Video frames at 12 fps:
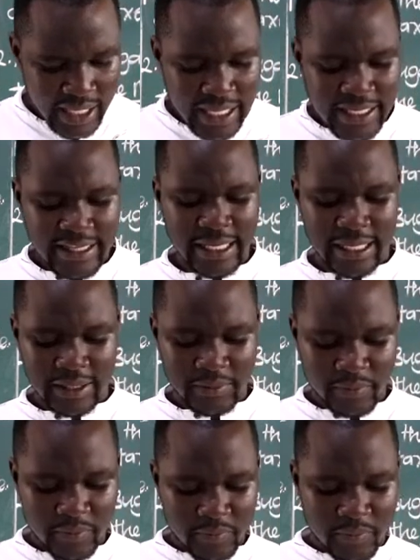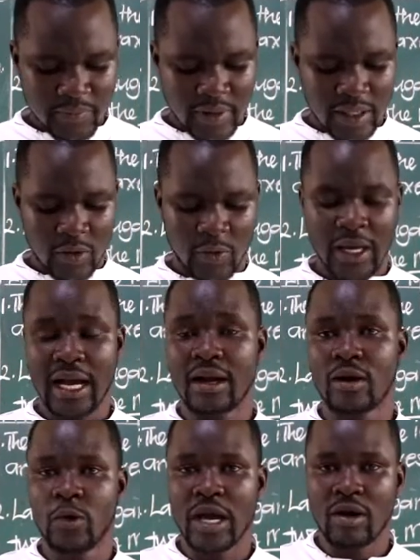Then we
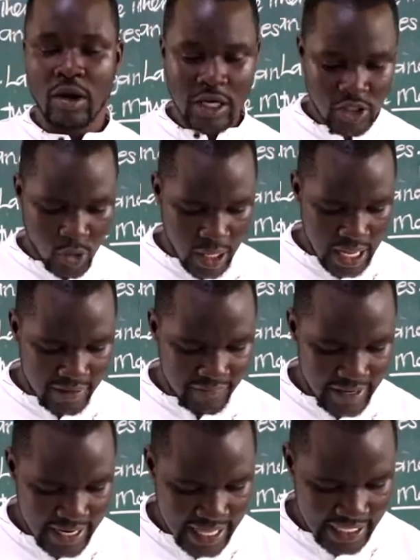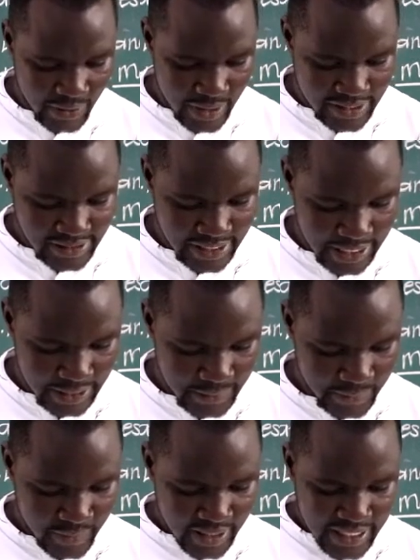are going to have another one
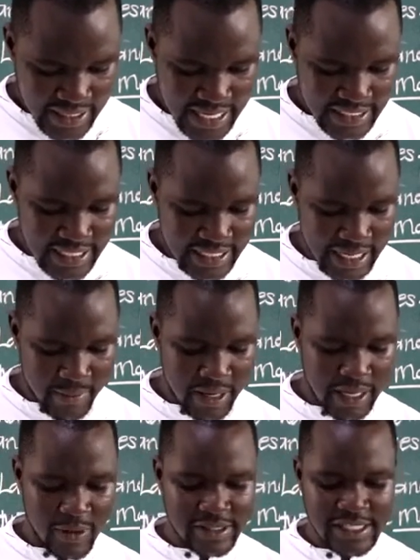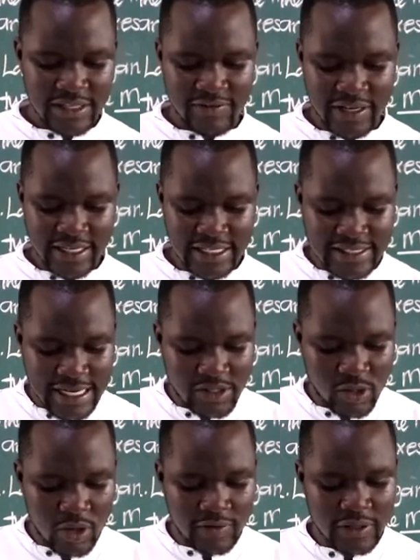saying that the Kabaka was given the
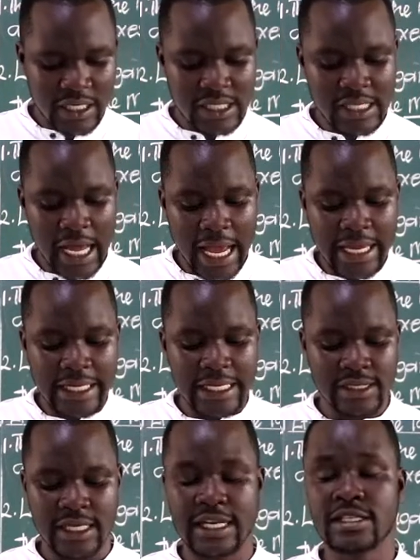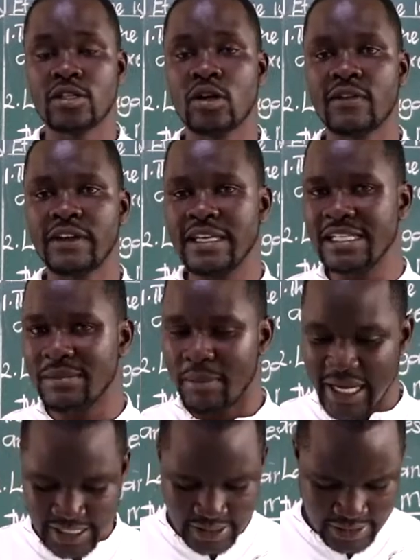title of His Highness instead of His
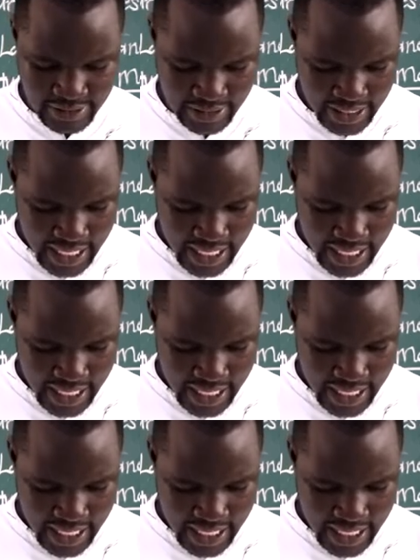Majesty,